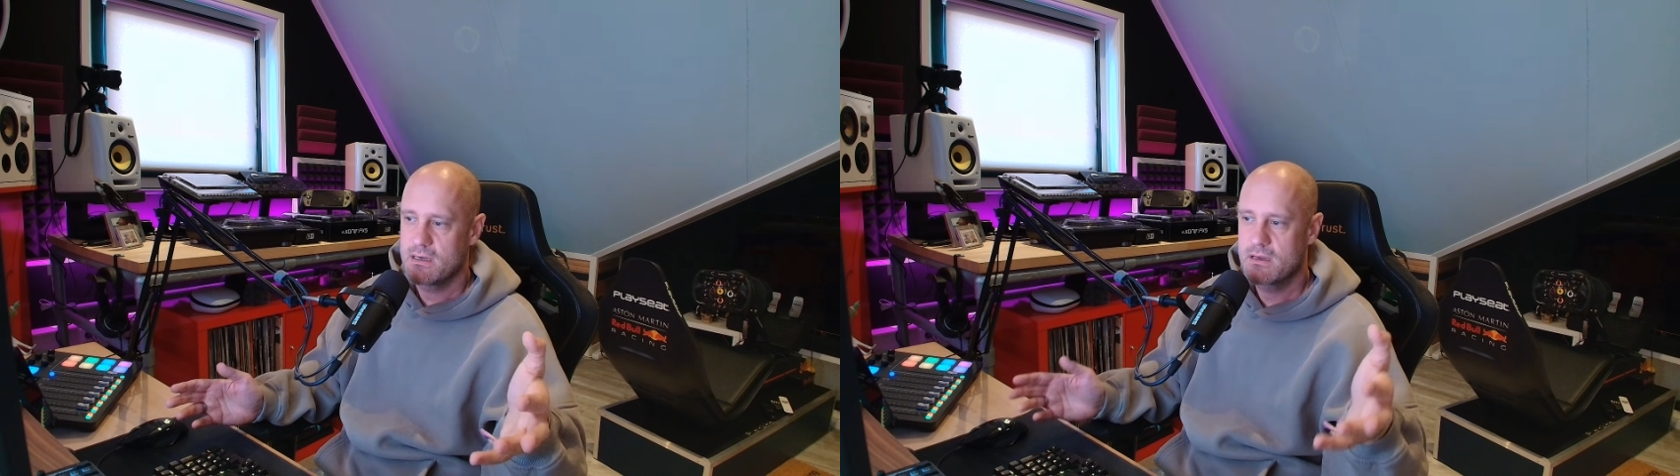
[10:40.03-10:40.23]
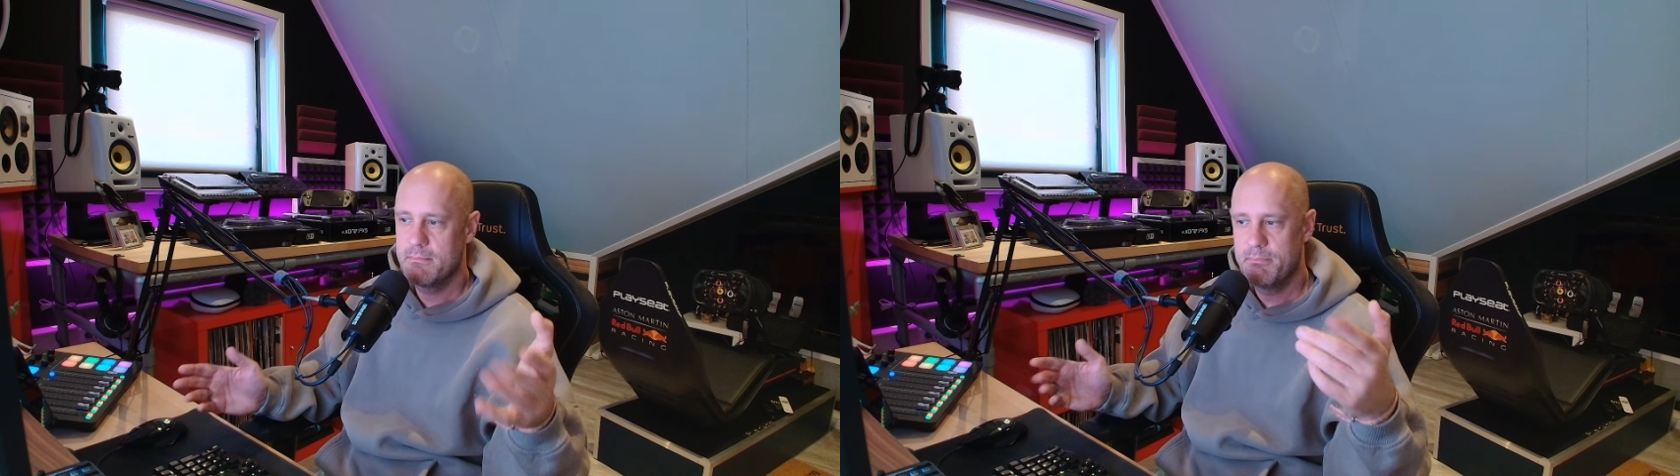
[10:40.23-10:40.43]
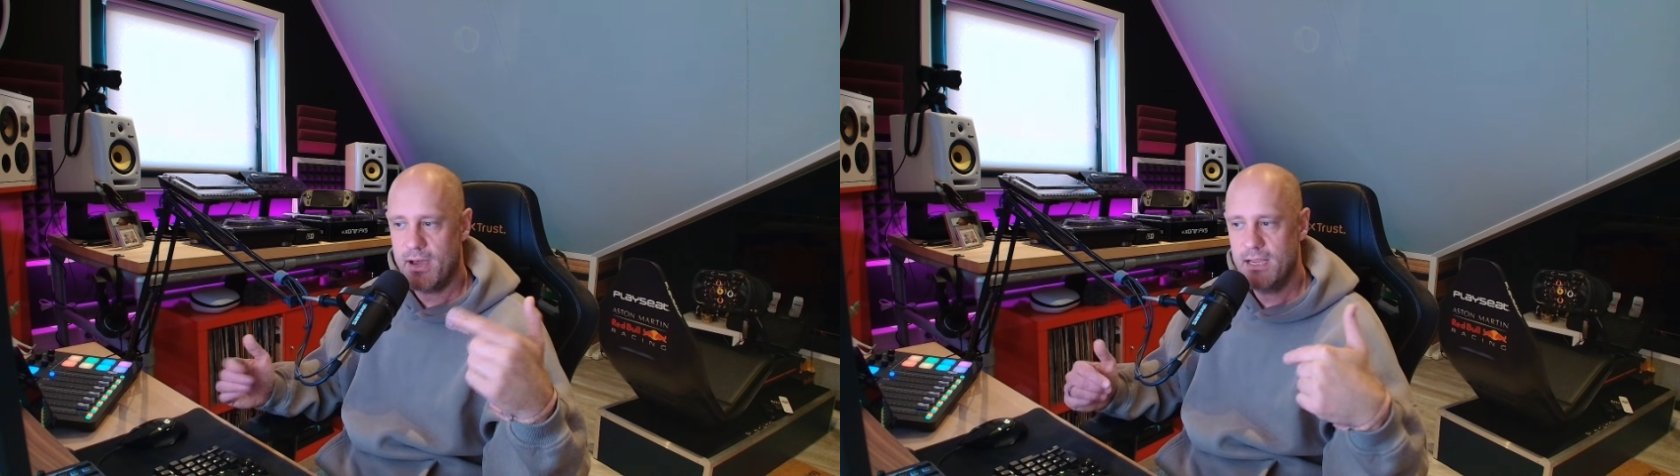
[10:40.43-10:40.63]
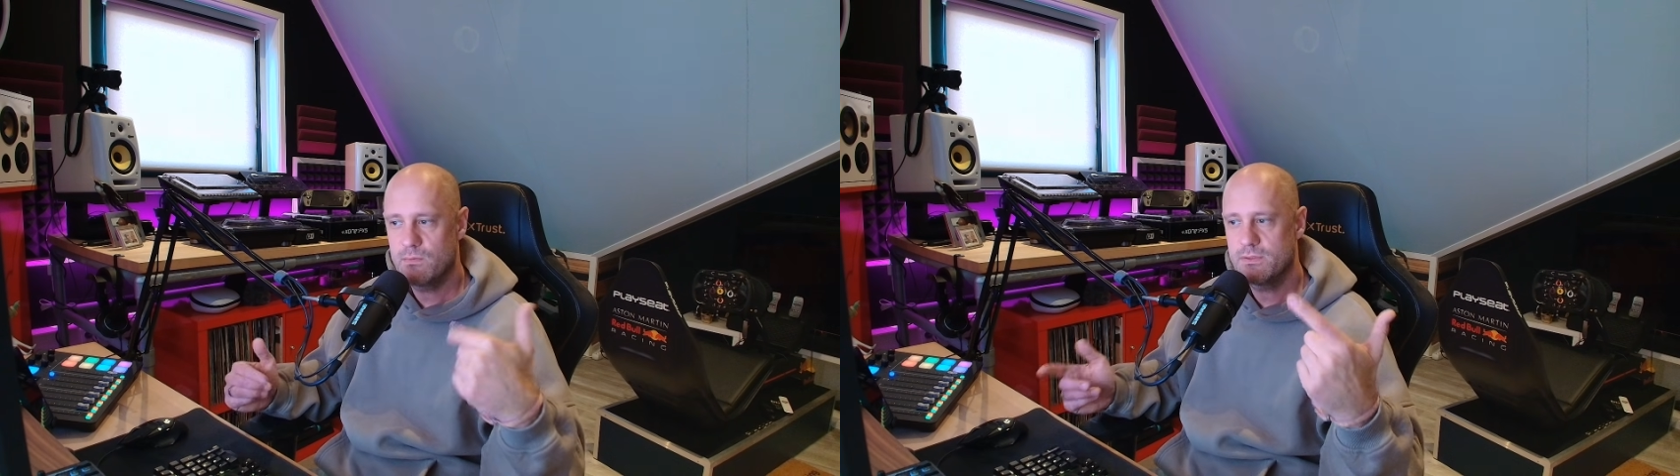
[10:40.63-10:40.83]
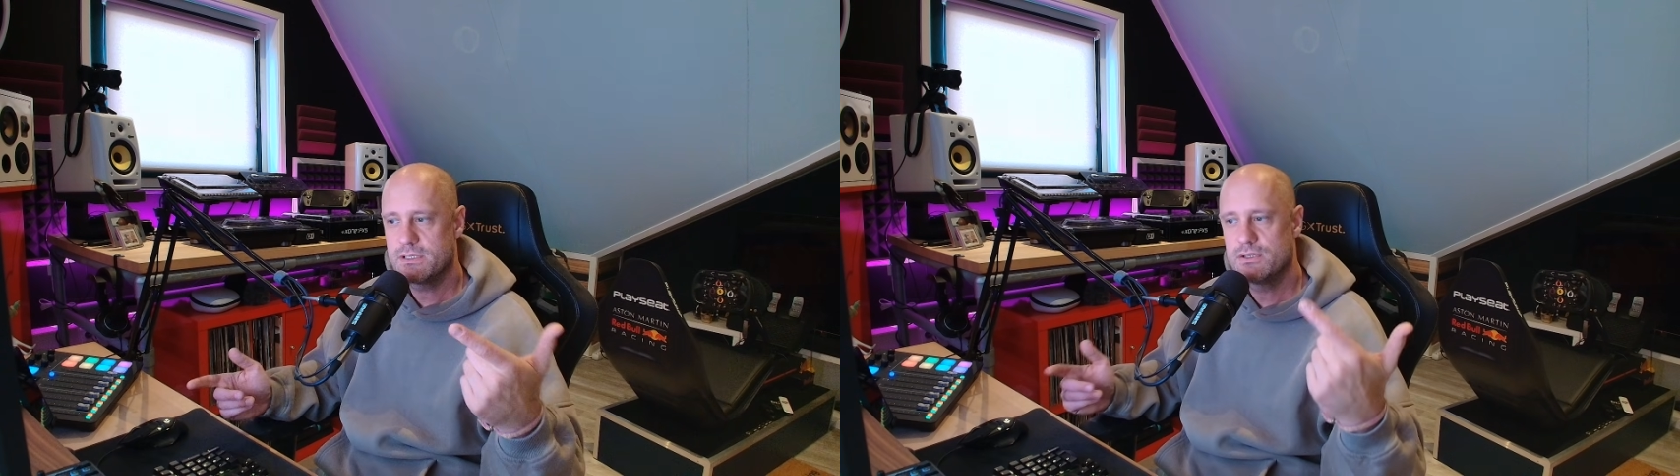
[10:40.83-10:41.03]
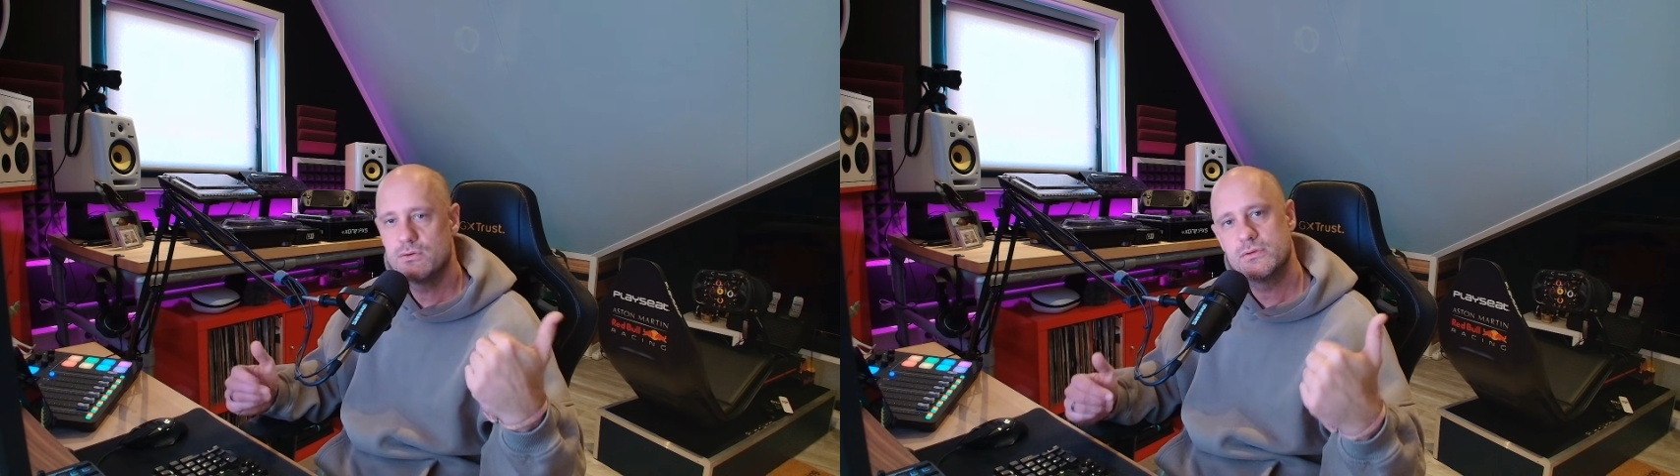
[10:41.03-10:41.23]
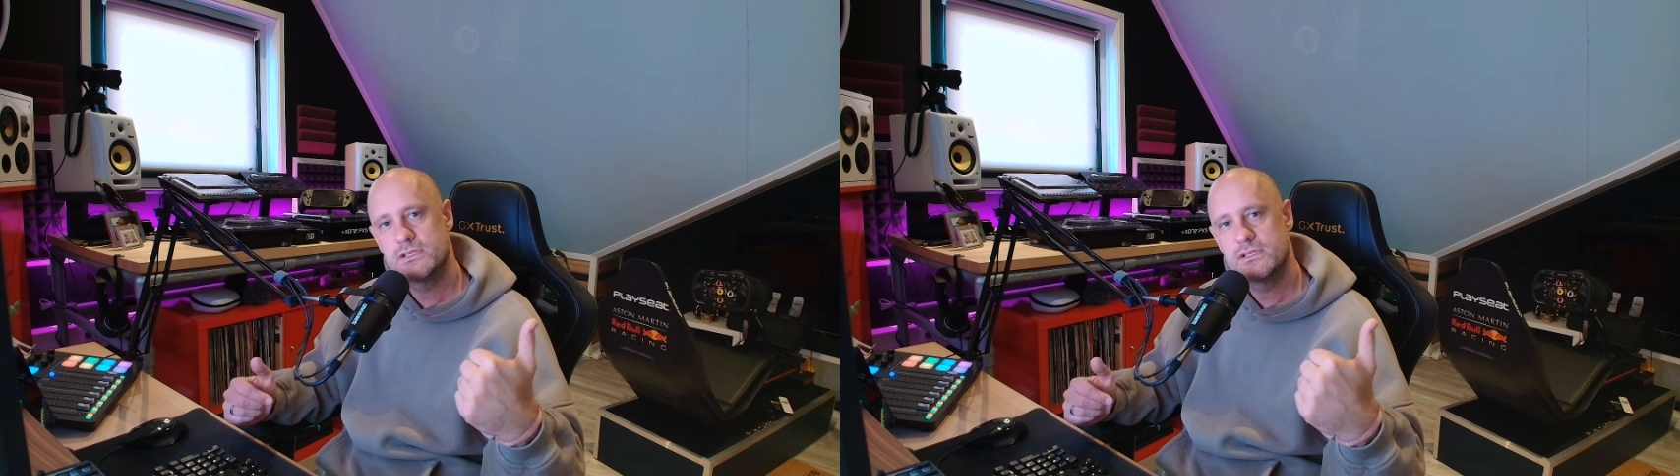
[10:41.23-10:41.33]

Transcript: Combined with the dual